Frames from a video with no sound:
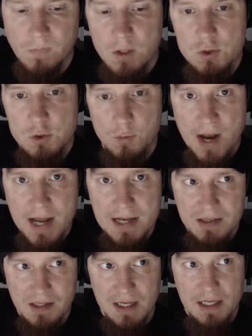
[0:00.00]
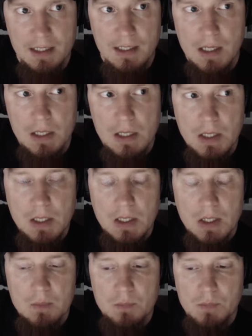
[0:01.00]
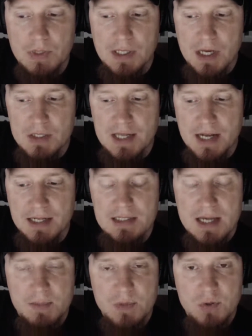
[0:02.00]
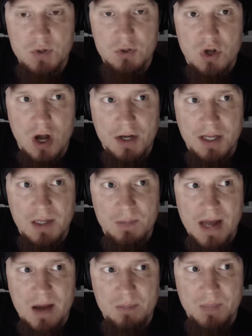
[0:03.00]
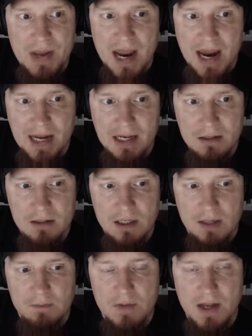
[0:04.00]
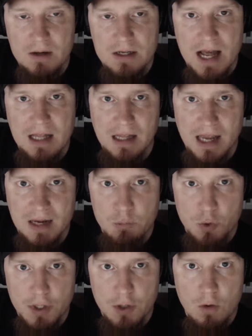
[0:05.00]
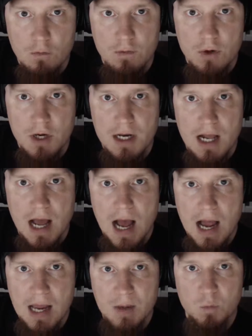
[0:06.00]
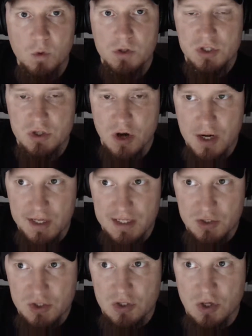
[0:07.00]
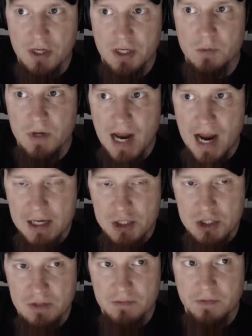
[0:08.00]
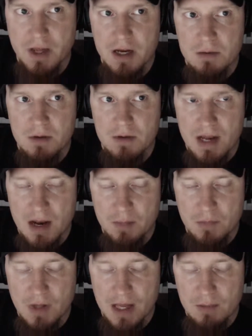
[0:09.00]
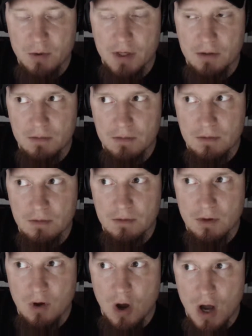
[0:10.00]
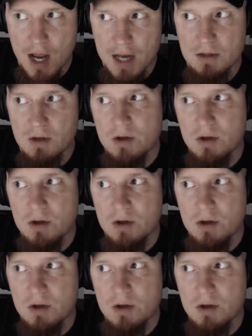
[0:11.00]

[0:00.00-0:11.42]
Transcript: directly, because anytime that they're talking about pain, if they're not laboring over it, I will start inserting a reaction of that I'm laboring on